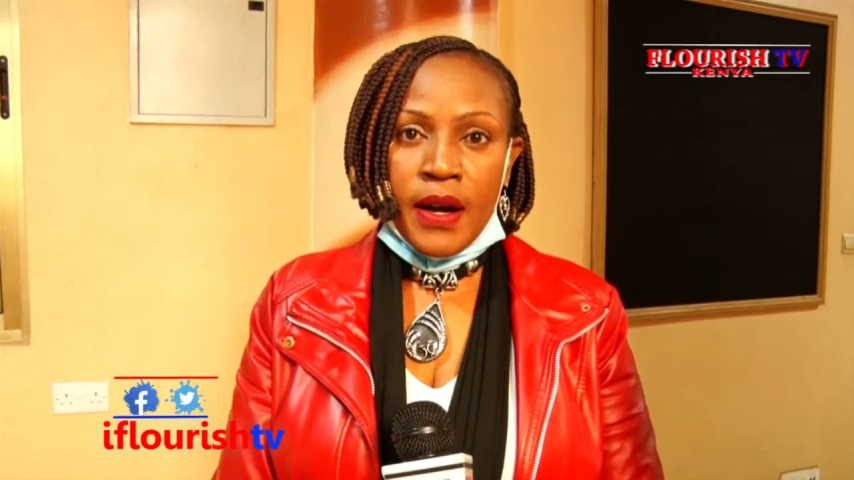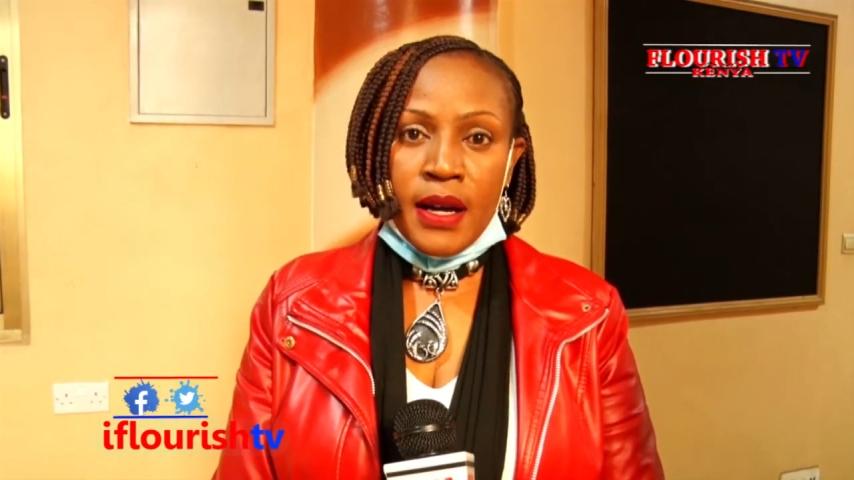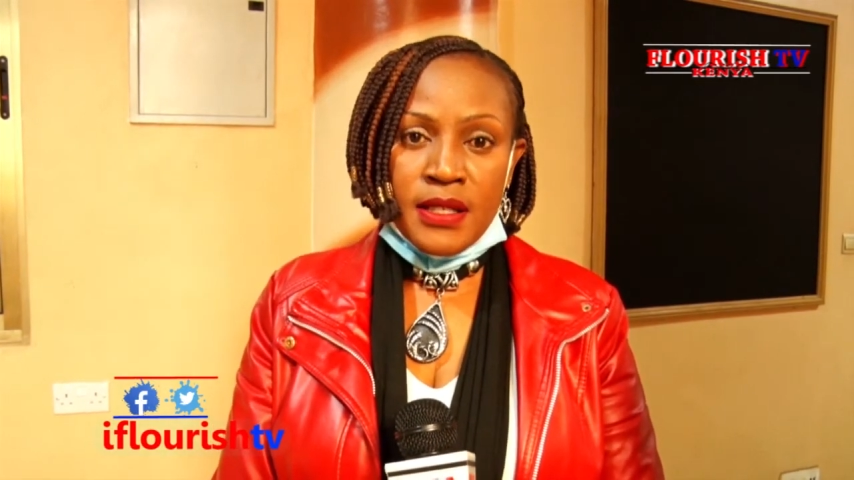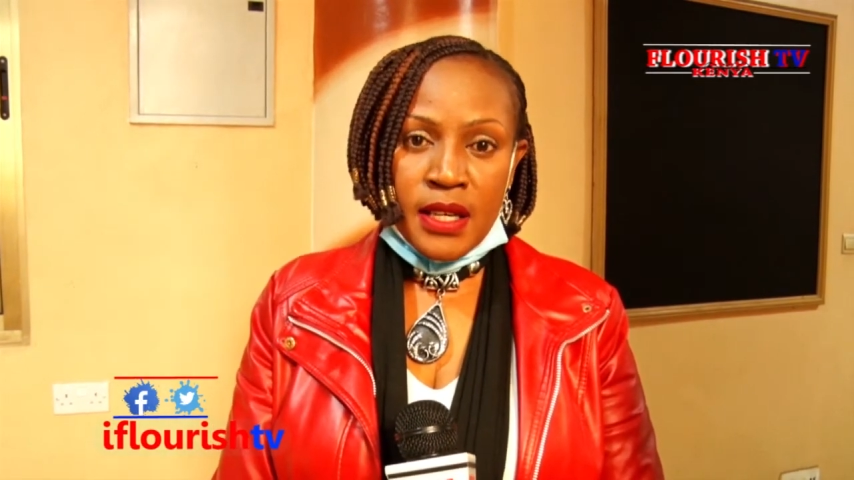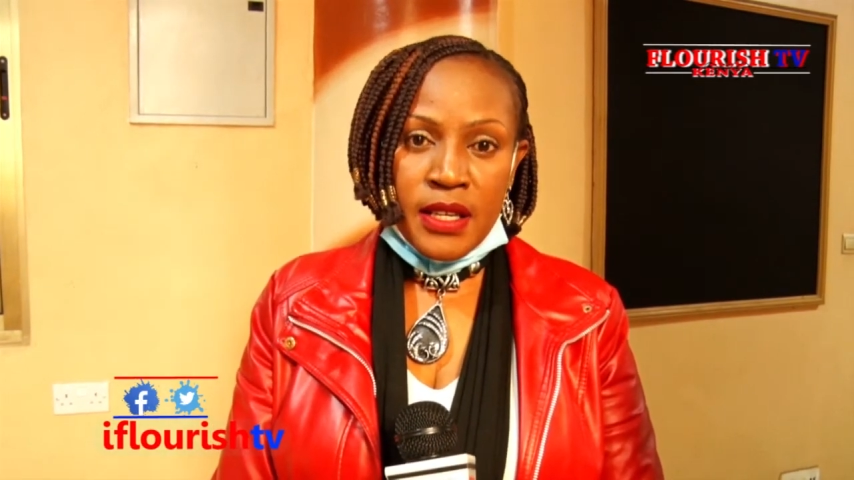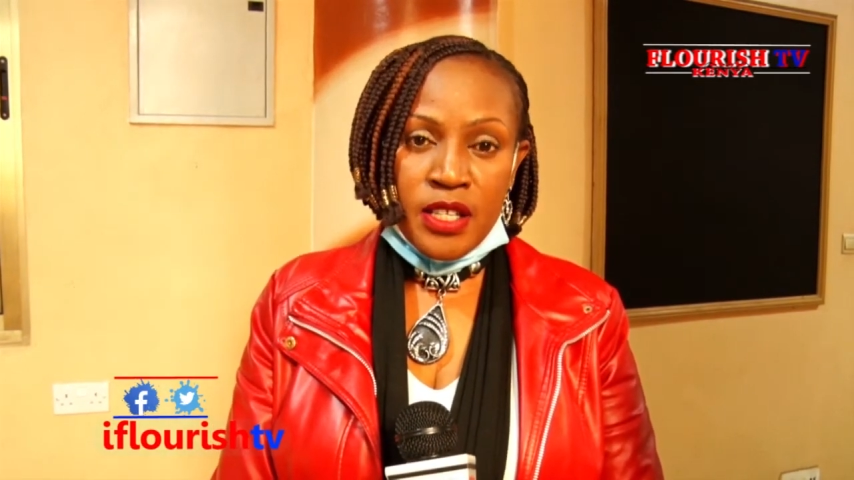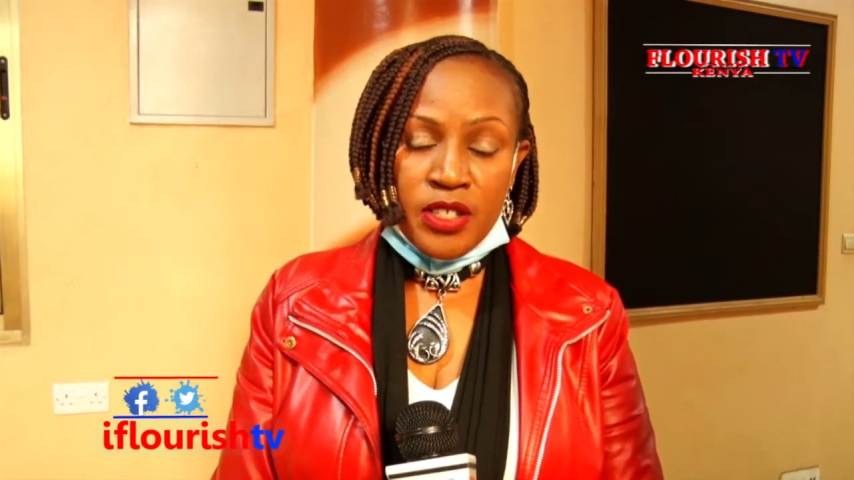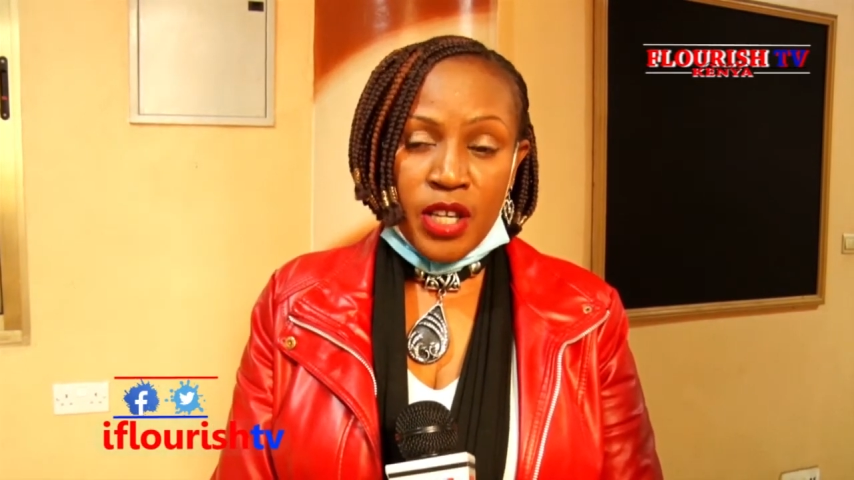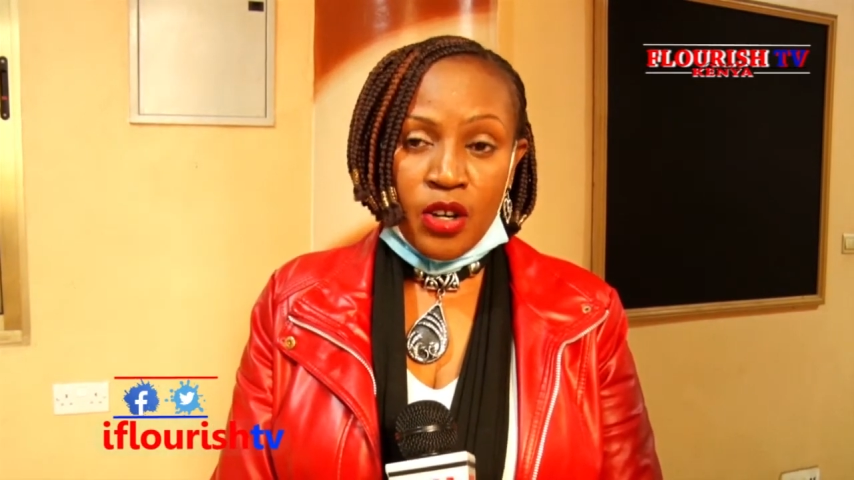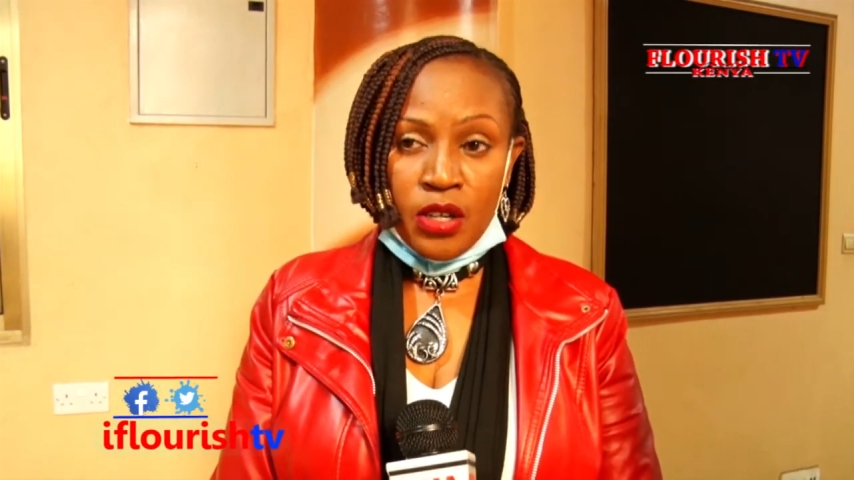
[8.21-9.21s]
counseling
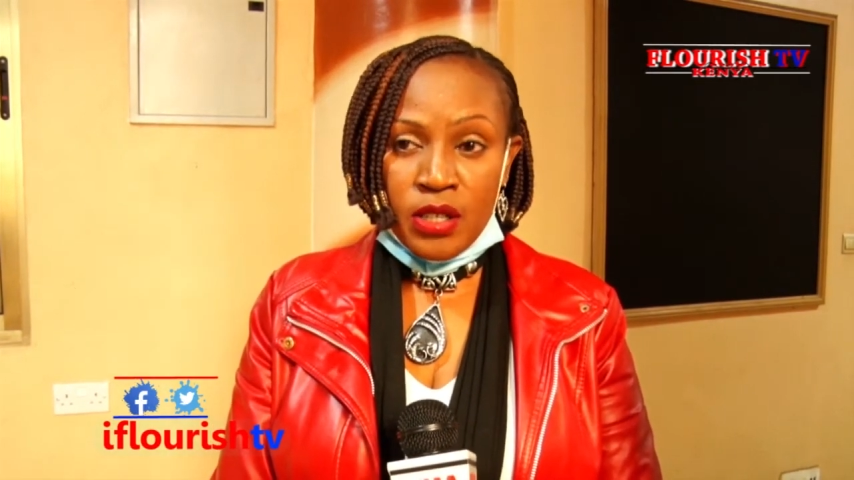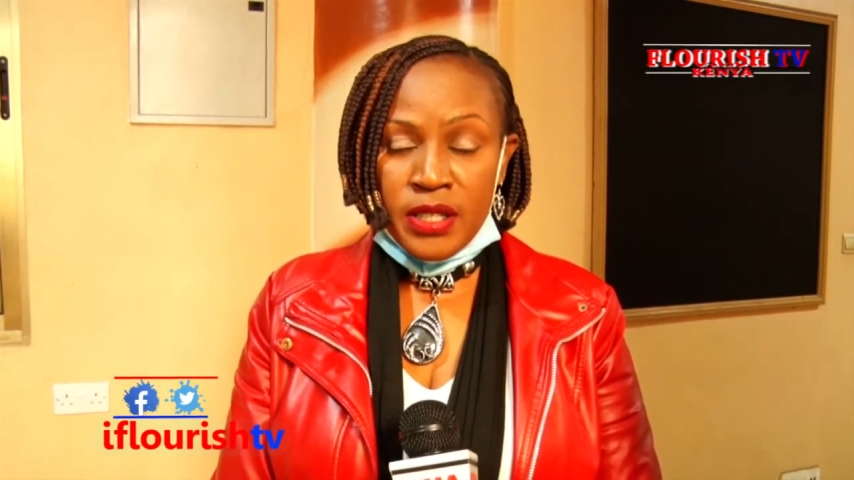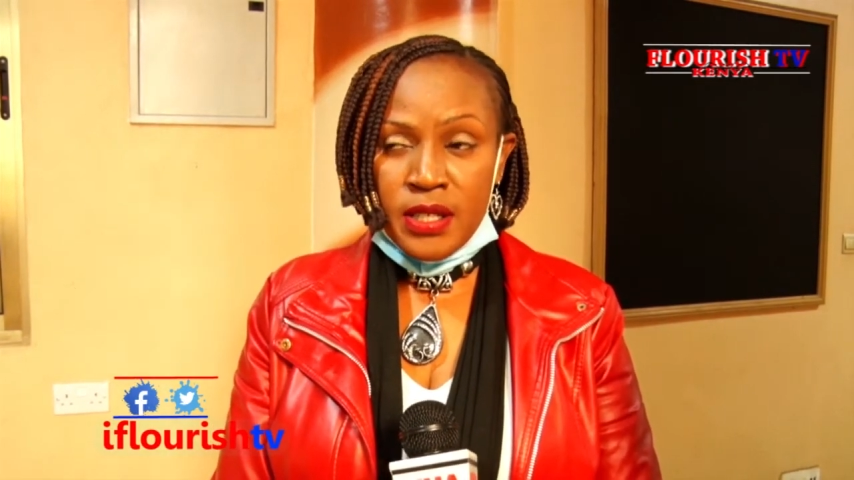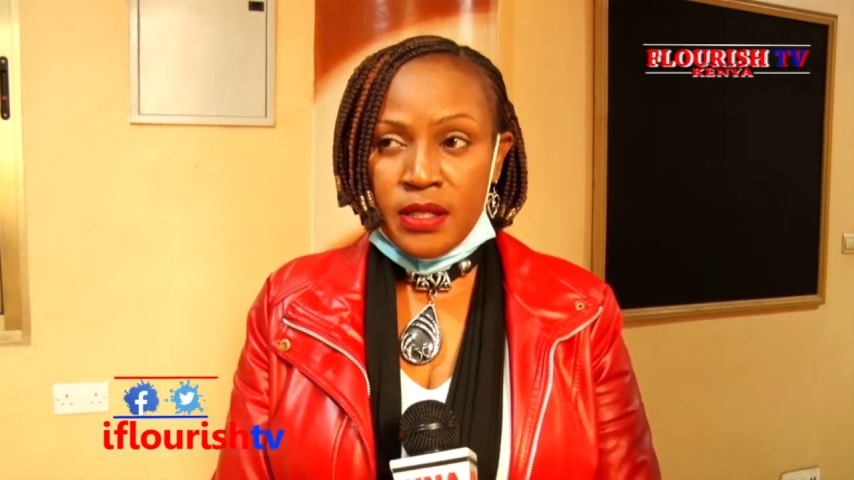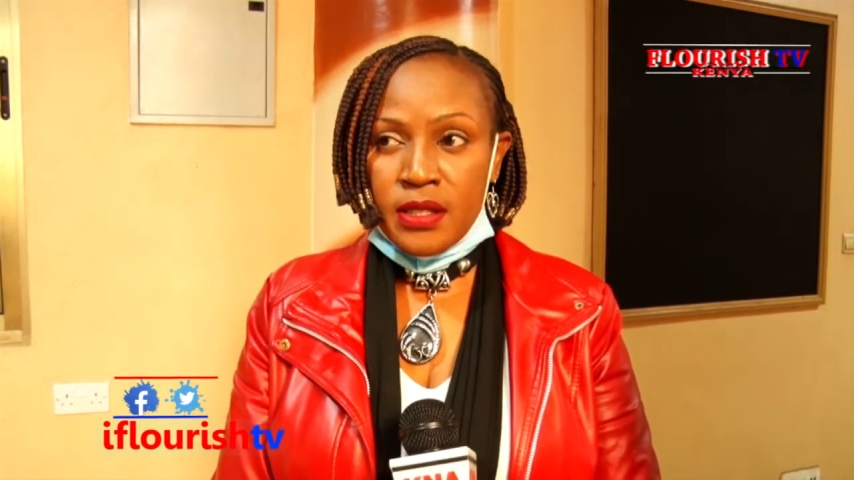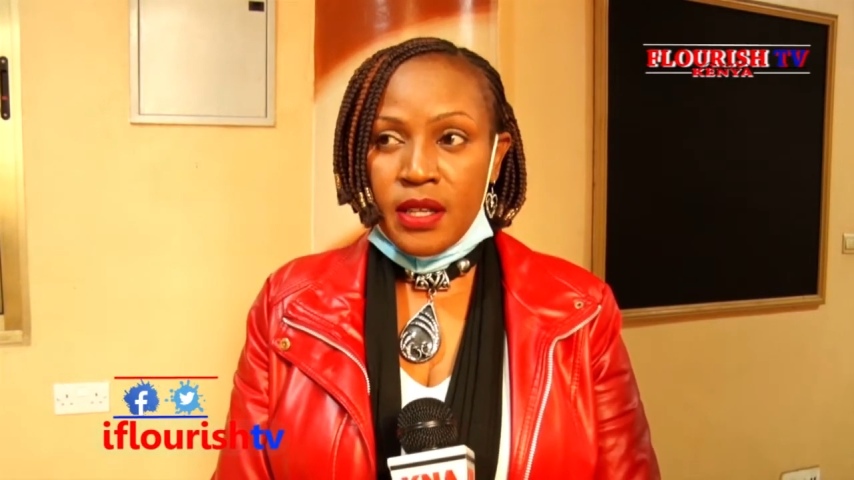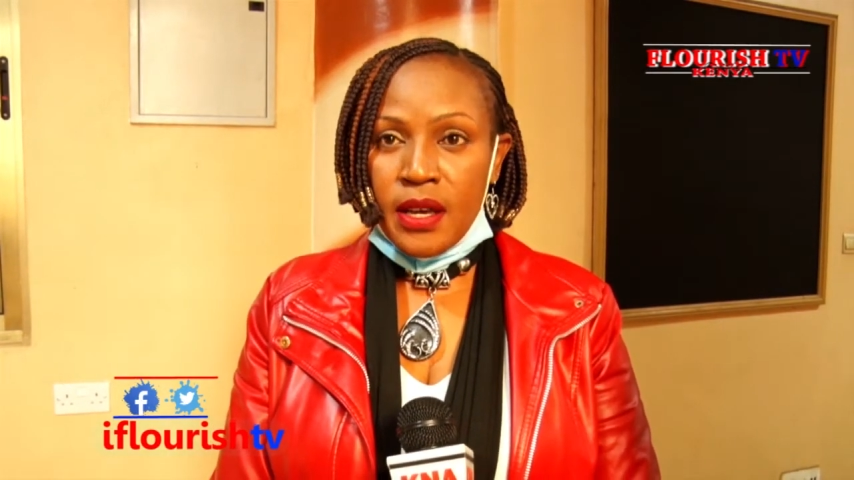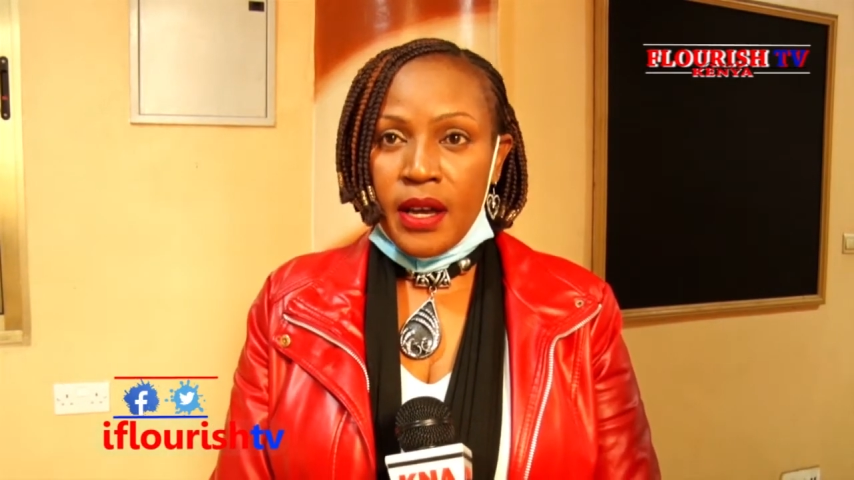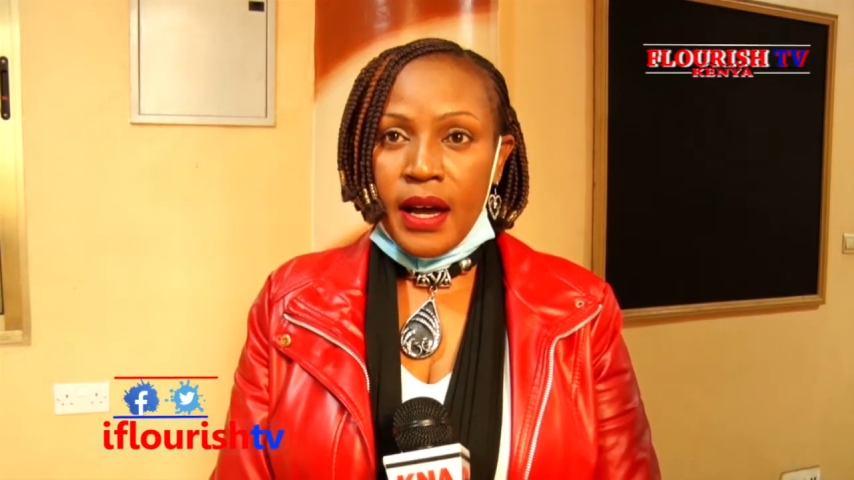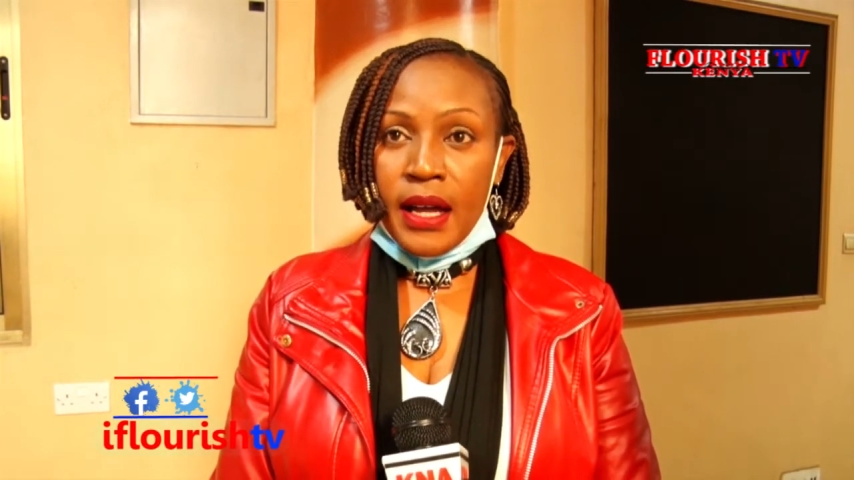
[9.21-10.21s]
psychologist
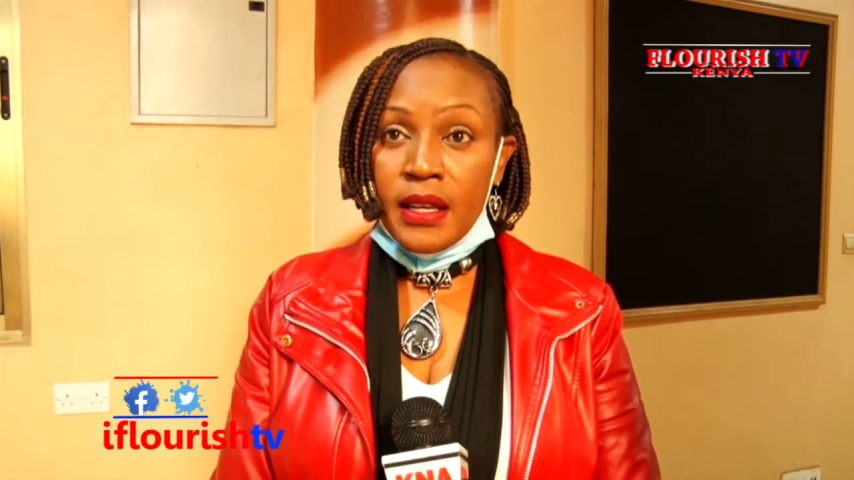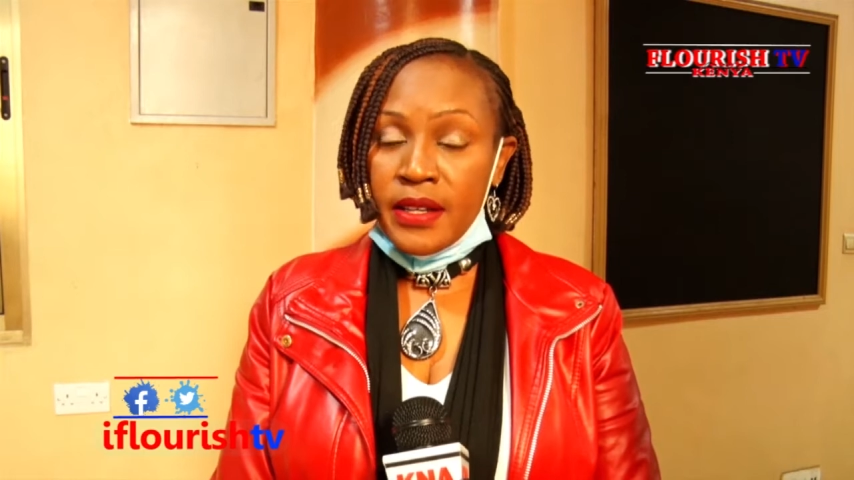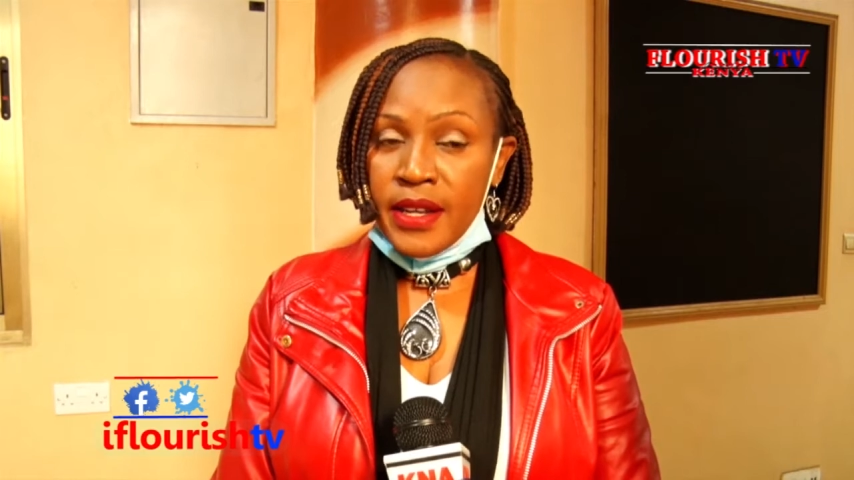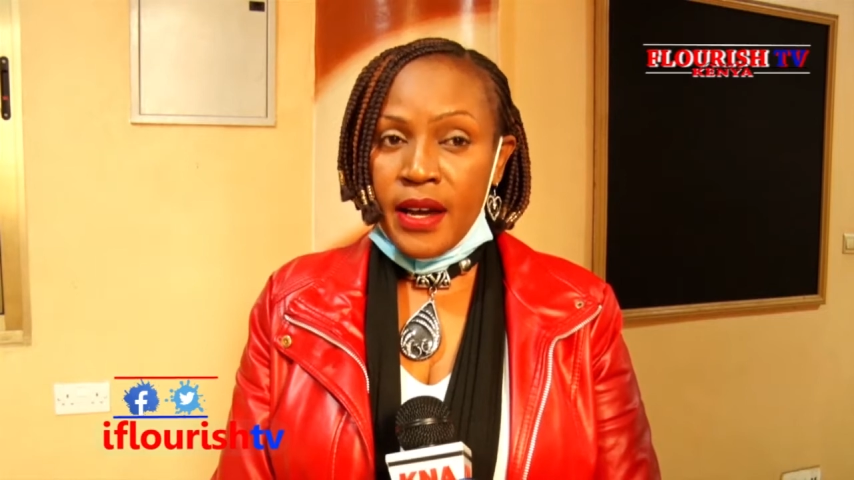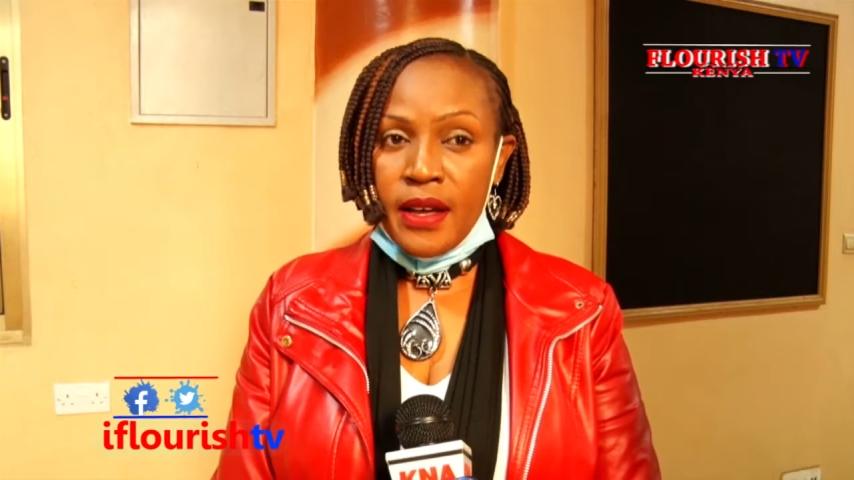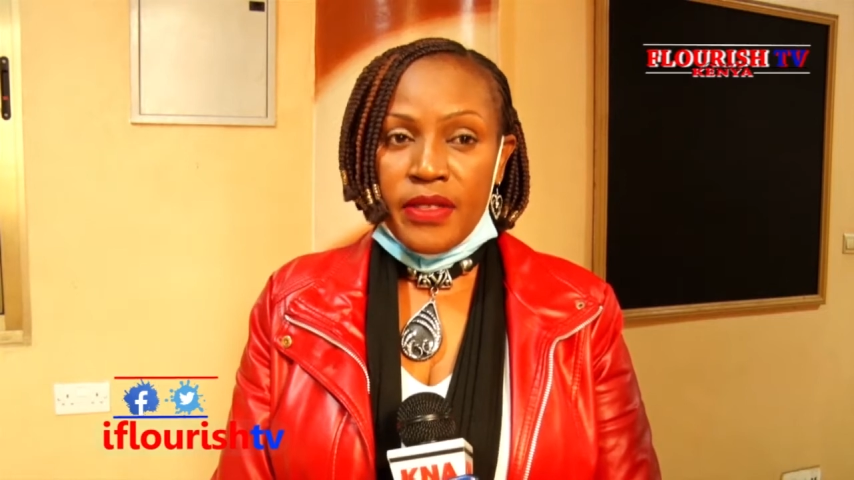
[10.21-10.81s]
leader,